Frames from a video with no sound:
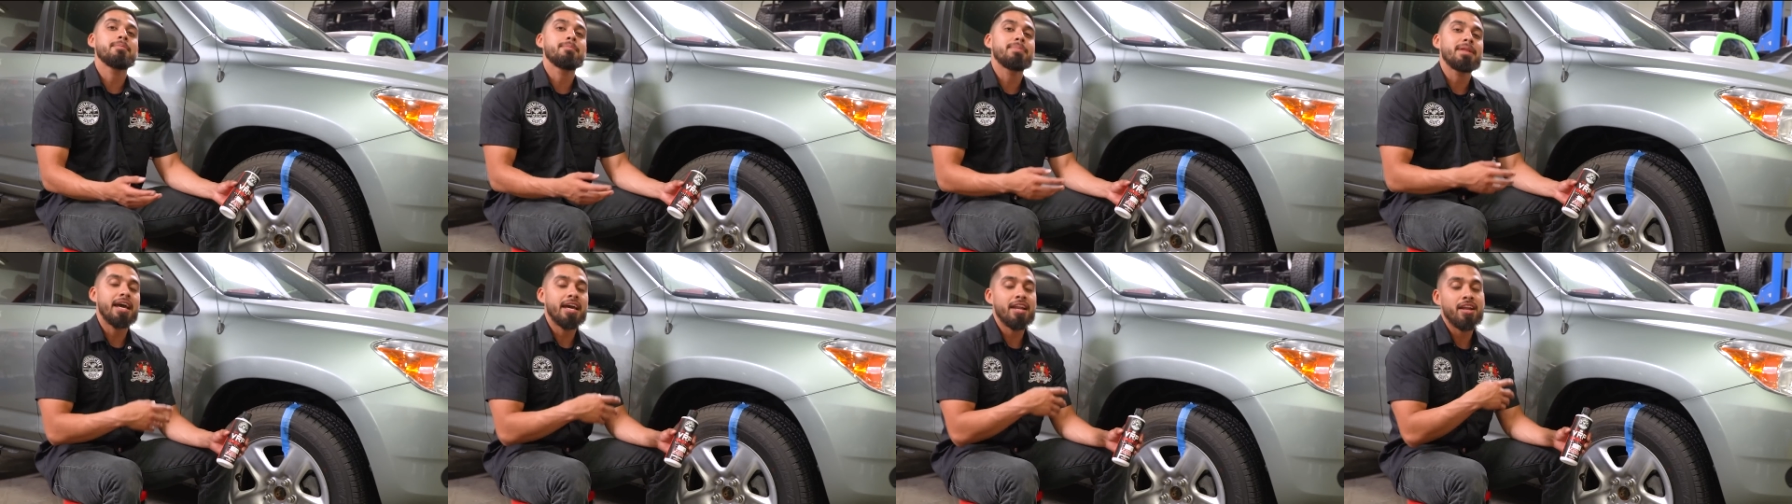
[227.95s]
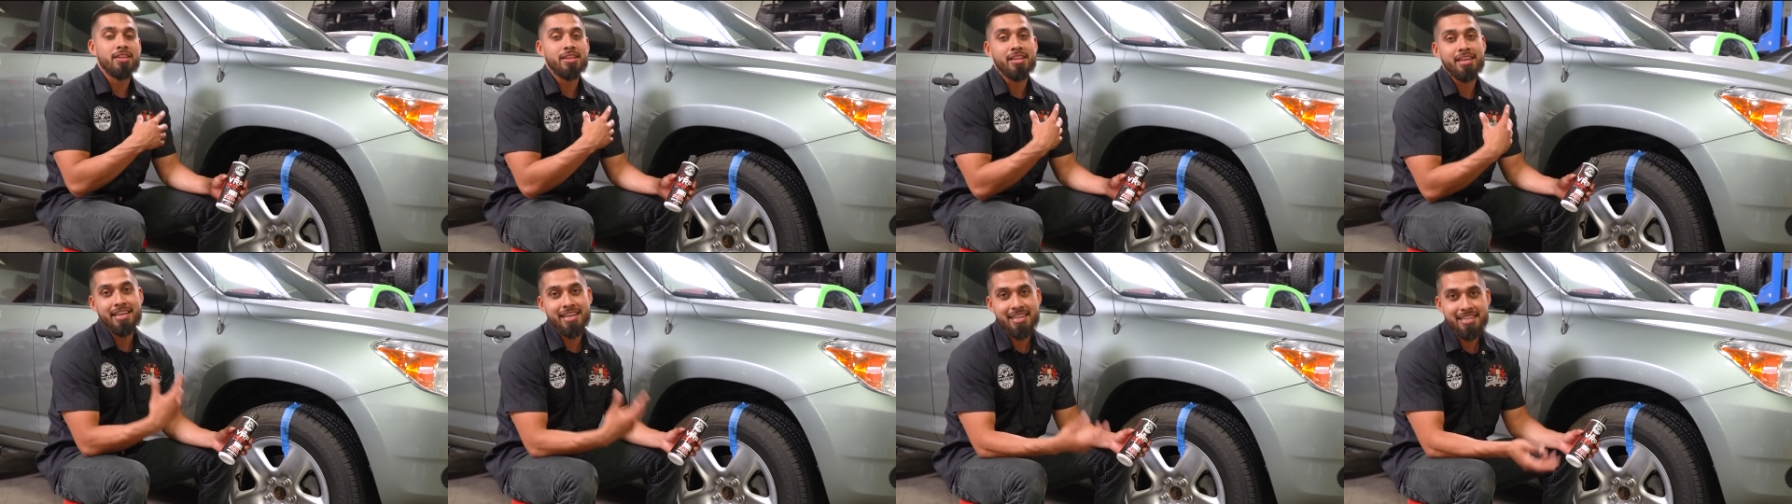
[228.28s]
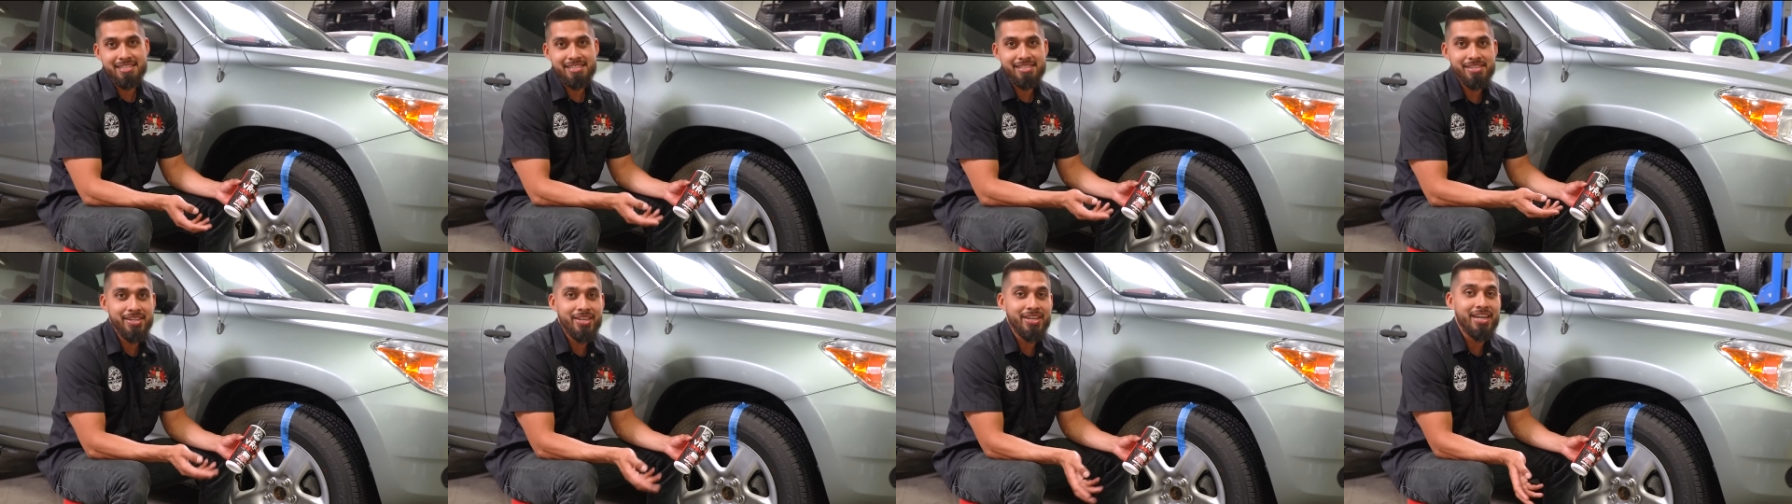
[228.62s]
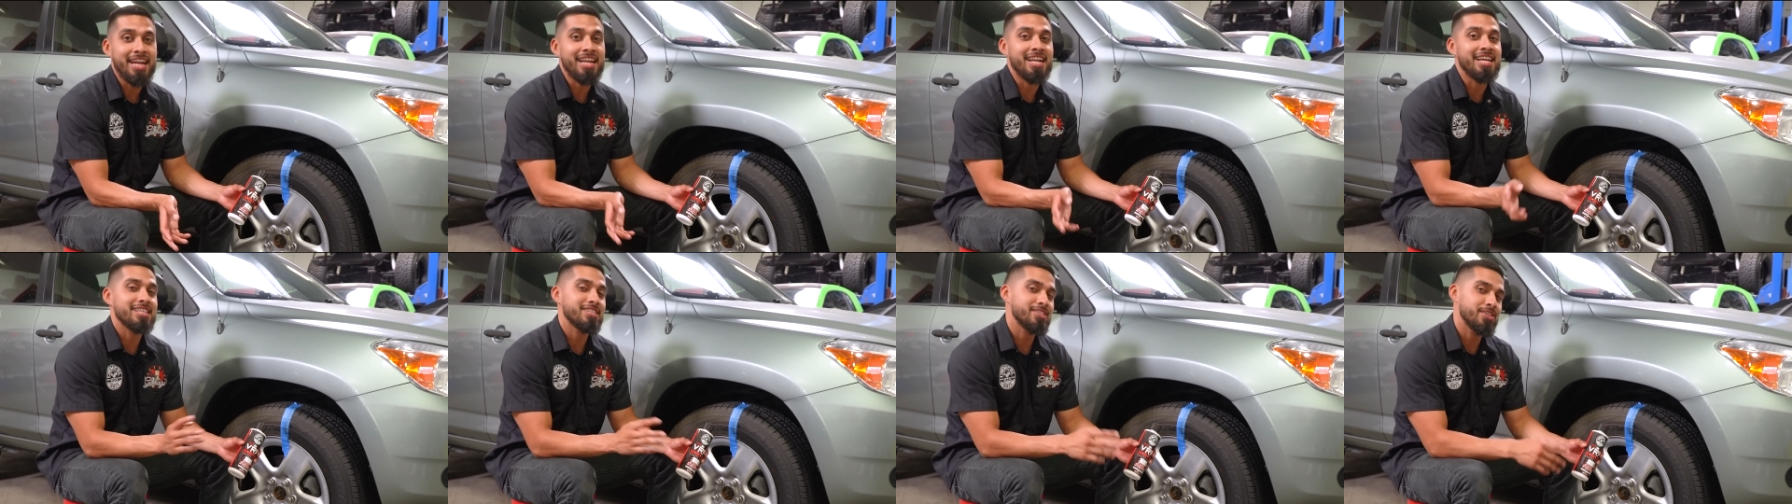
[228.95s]
applied on the interior
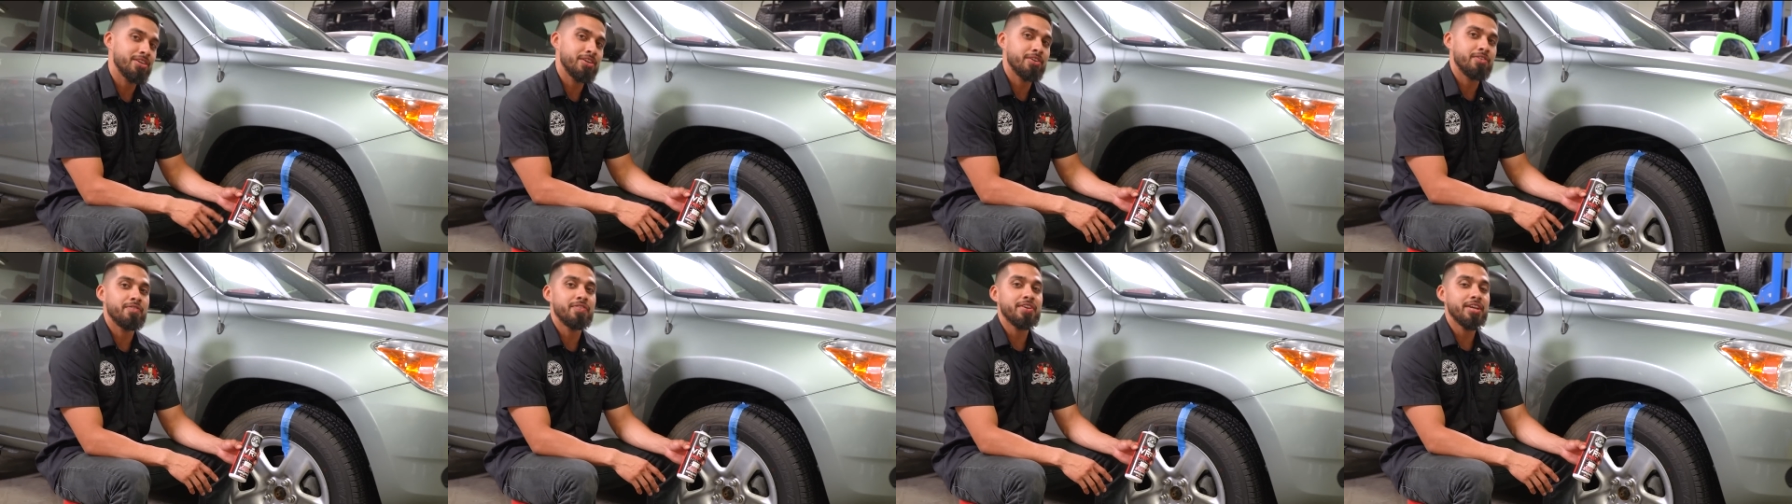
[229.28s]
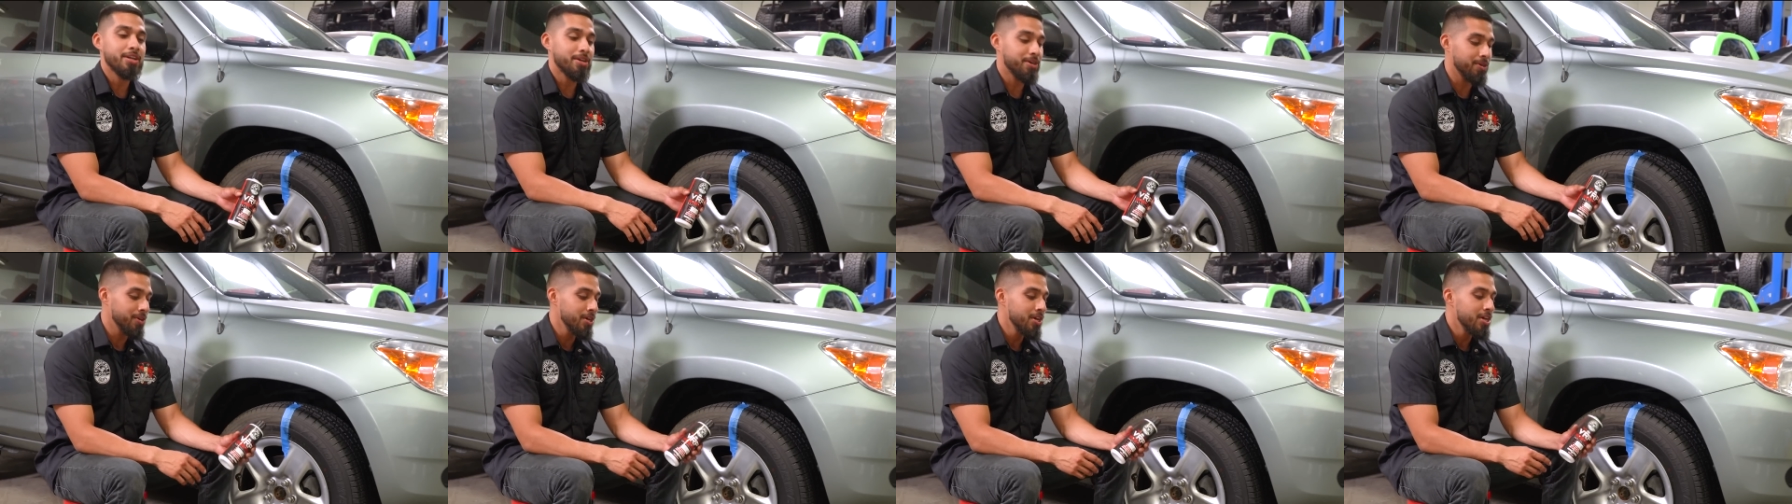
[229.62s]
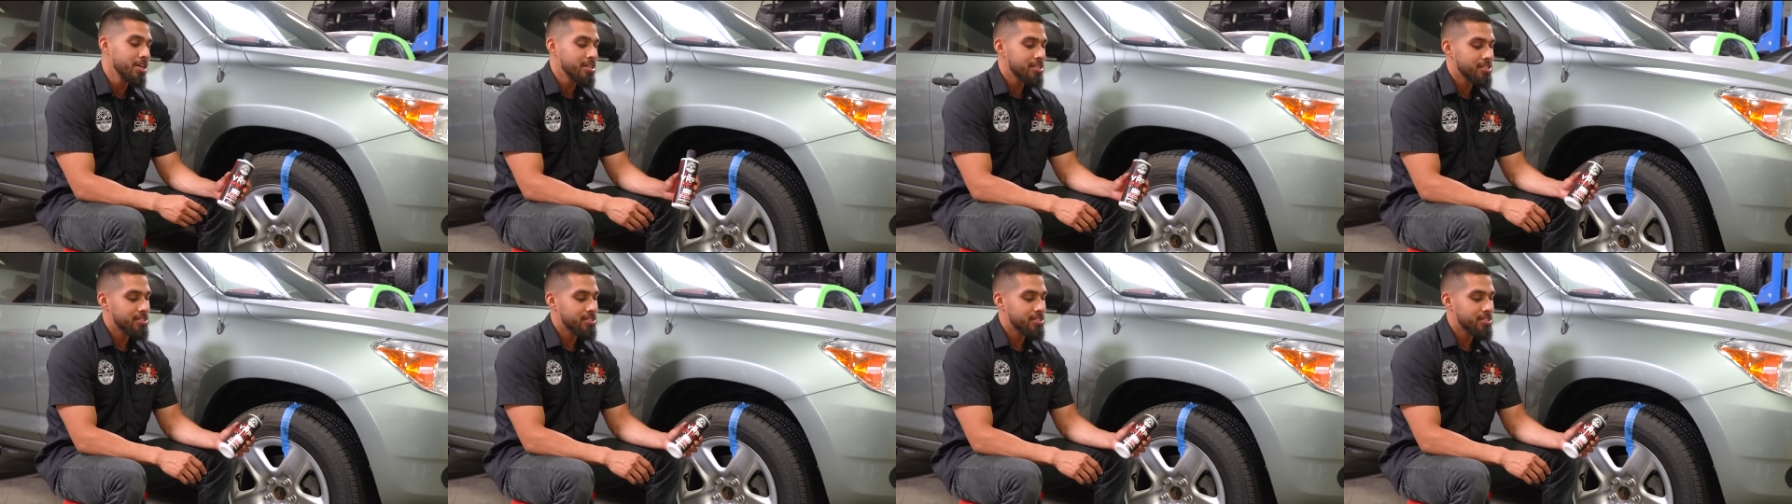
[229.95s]
and exterior vehicle.